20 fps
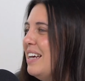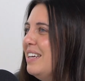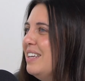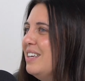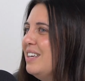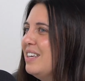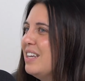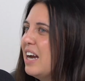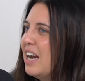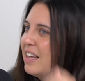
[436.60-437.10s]

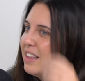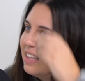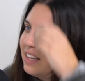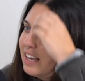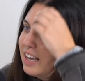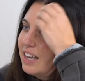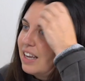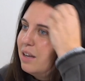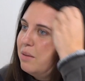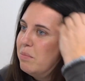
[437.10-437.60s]
And I think
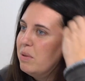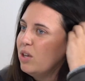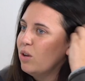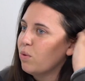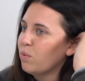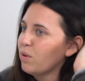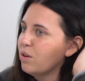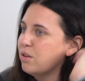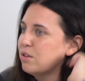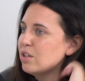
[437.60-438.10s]
it can be a
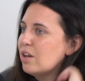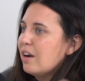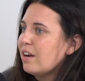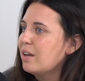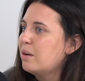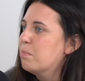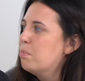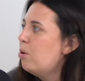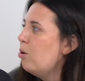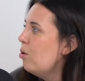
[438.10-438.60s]
real tug
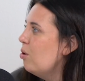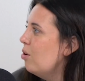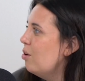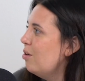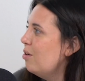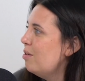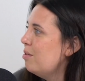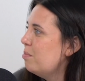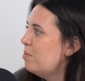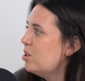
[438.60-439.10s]
and
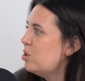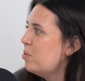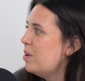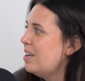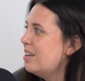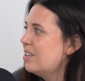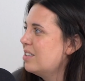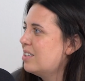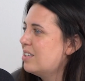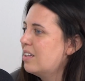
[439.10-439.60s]
pull
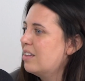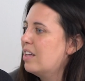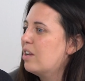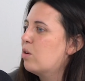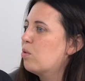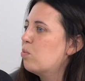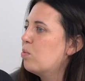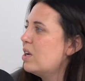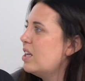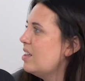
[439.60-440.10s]
between us to like
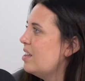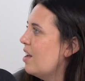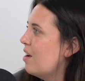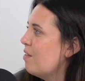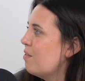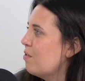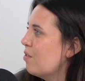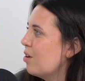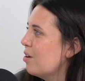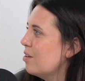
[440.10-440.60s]
read
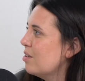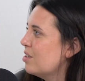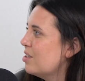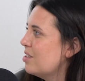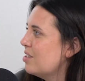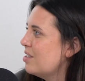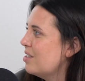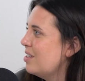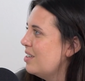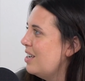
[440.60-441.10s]
that
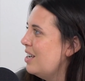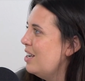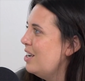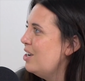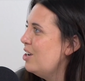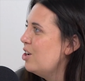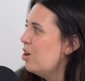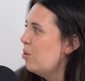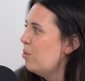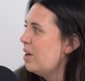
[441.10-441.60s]
verse
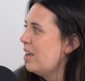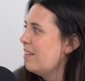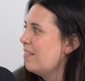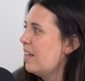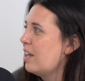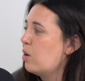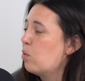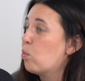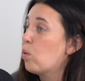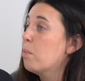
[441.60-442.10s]
and knowing
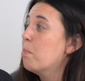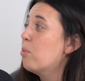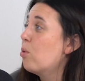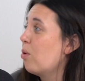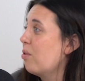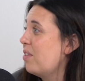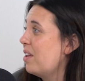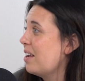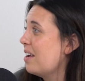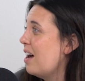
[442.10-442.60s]
like we're
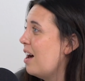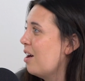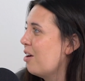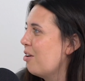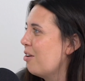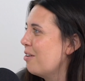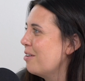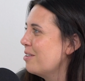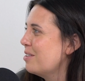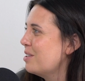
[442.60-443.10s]
more than
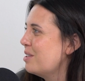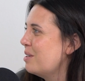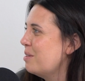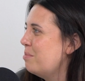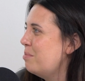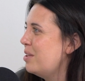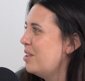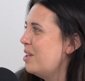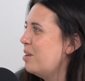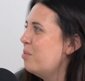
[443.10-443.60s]
conquerors.
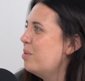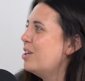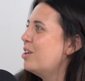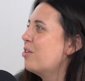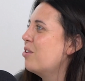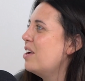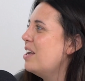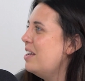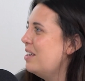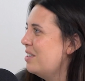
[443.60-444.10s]
But then when
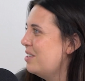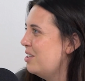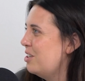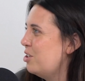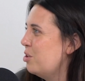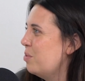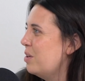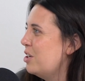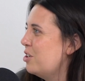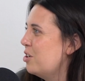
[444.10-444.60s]
you're in a
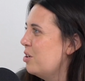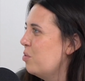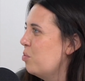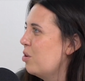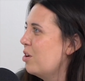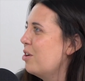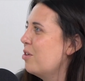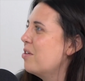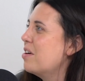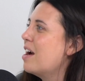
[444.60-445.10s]
situation
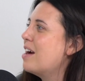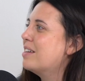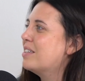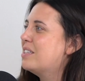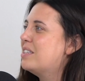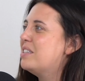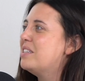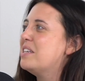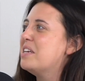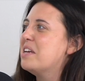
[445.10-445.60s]
where you're not
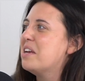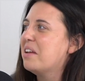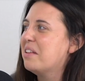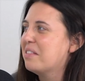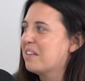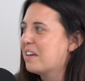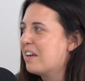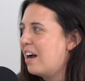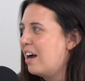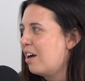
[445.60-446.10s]
seeing
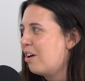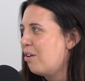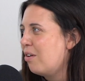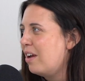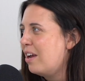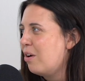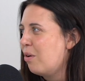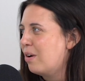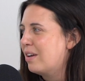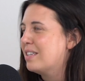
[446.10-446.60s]
the
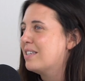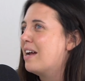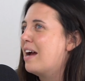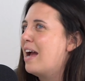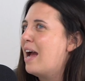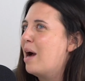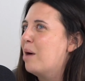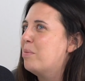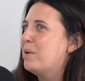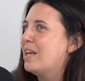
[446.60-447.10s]
conquering or it's not
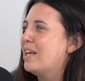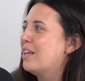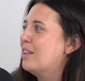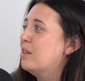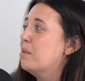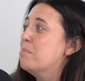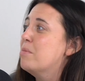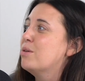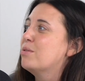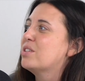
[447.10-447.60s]
happening in
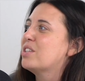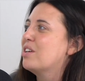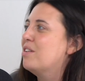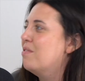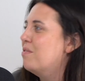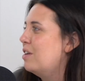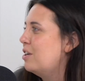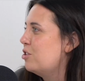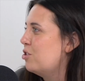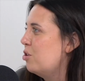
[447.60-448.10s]
the most
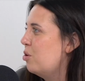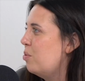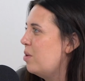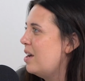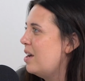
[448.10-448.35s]
conventional